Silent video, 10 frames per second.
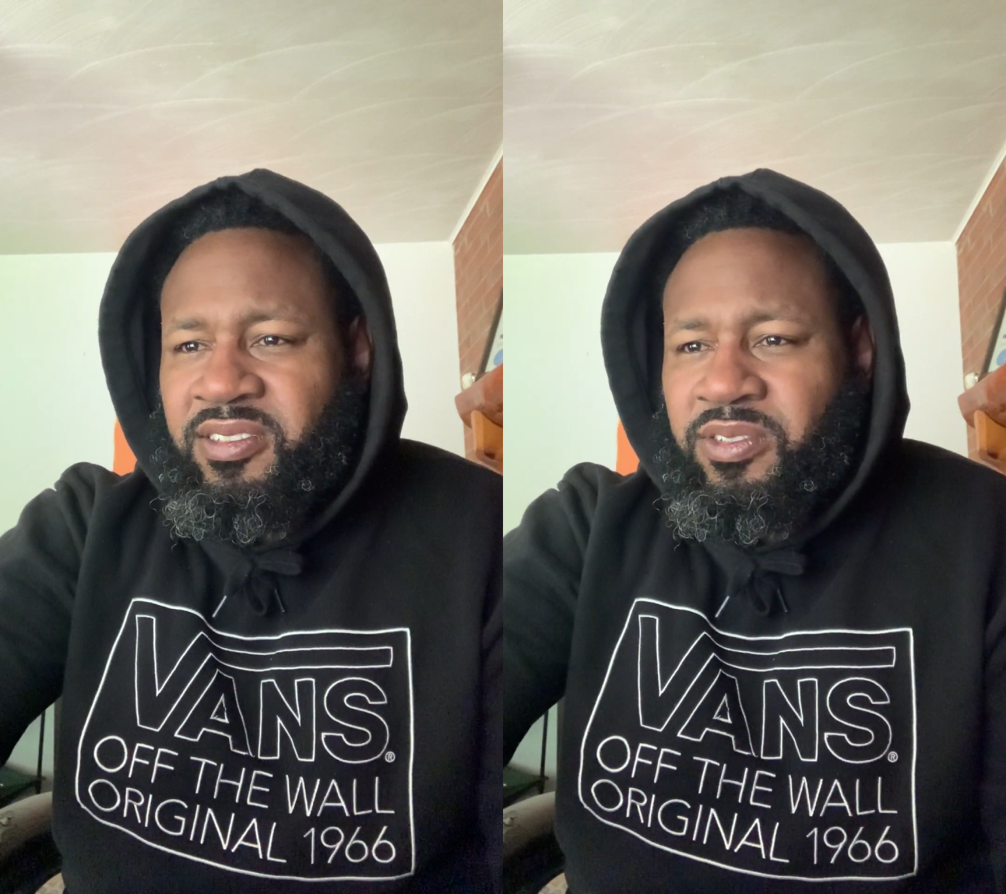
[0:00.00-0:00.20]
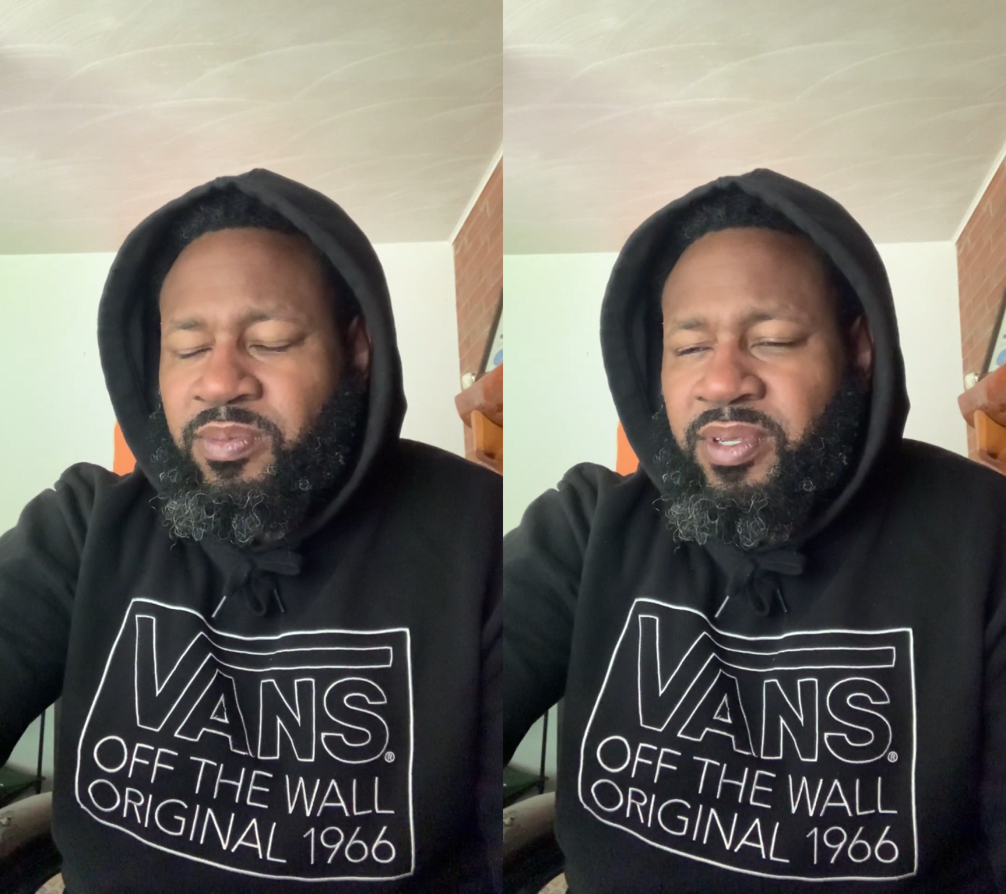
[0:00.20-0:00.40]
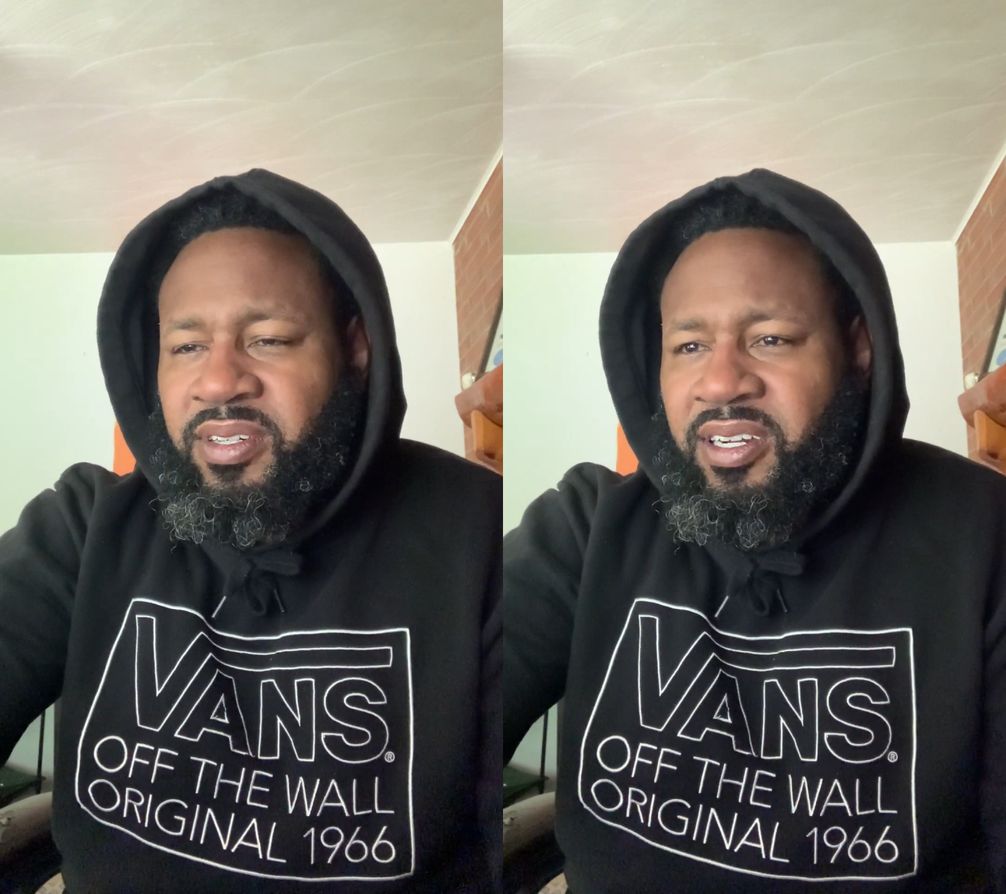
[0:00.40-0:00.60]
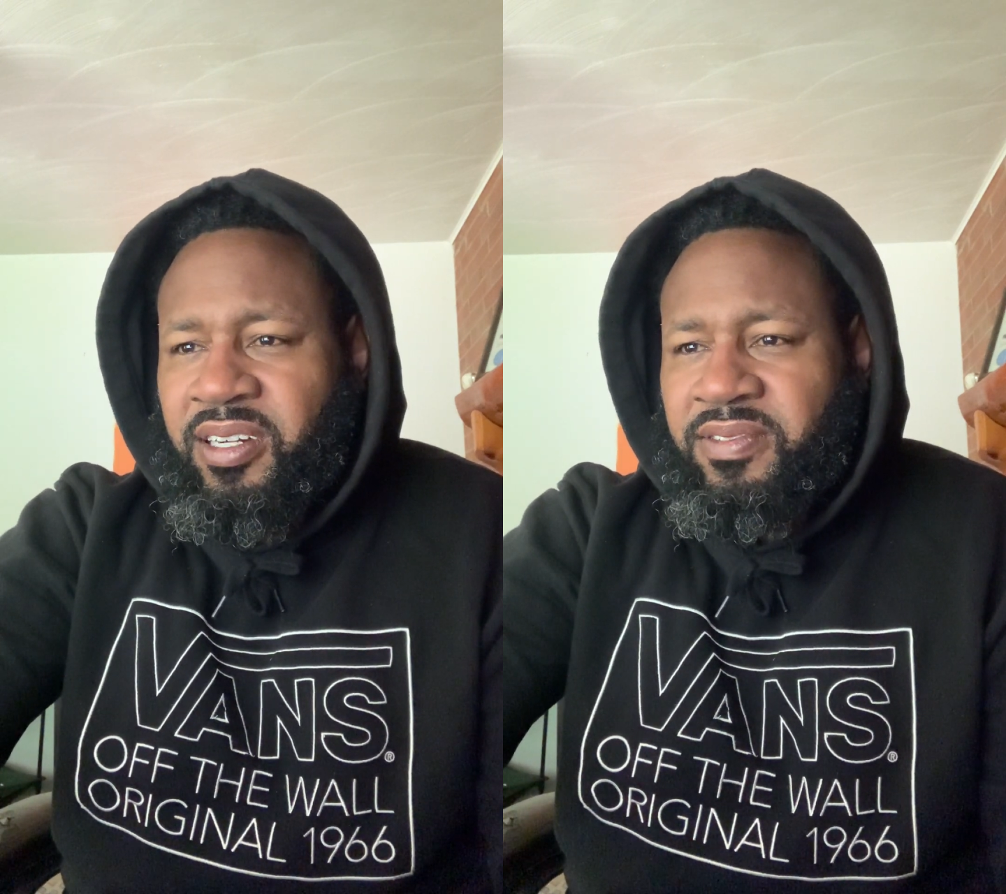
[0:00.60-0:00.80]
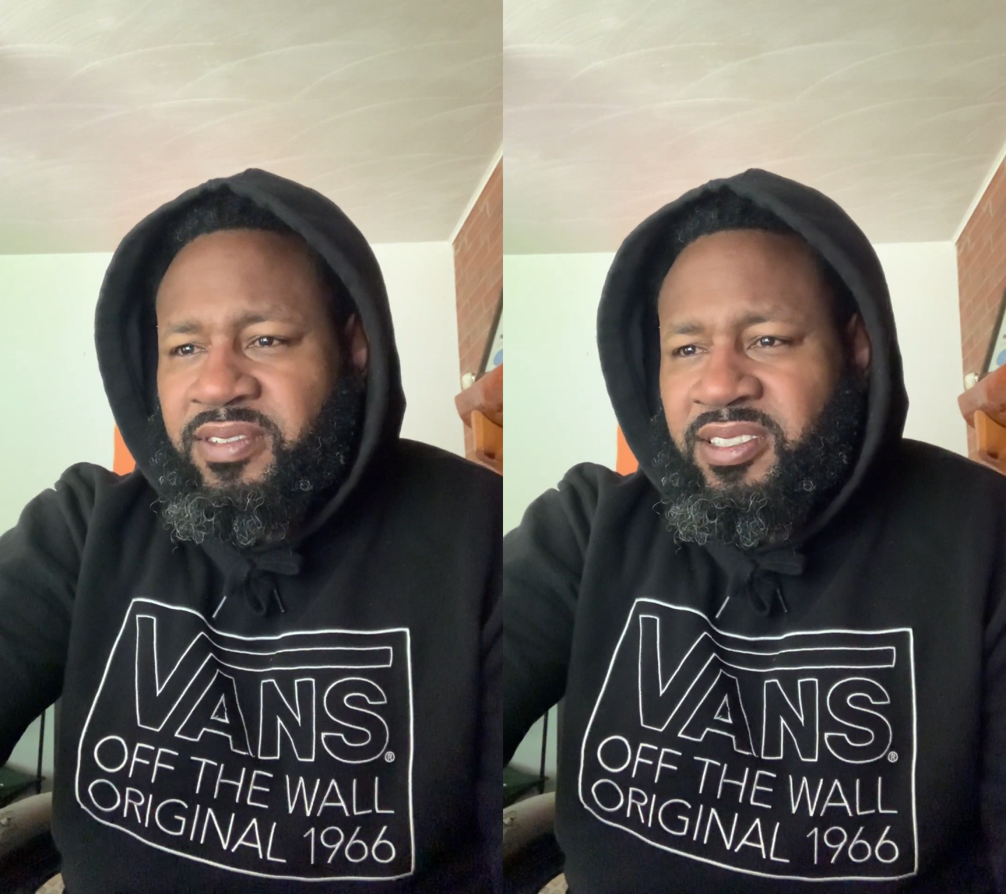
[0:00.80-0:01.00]
Your burnt
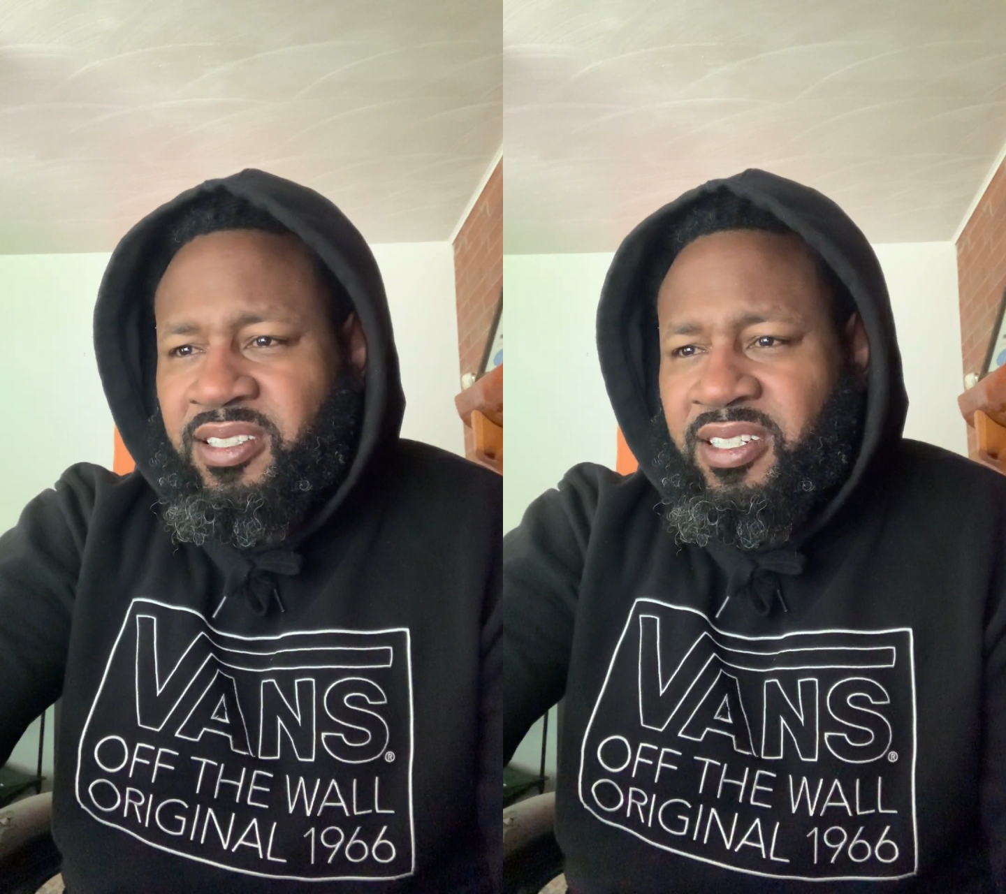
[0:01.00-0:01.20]
offerings are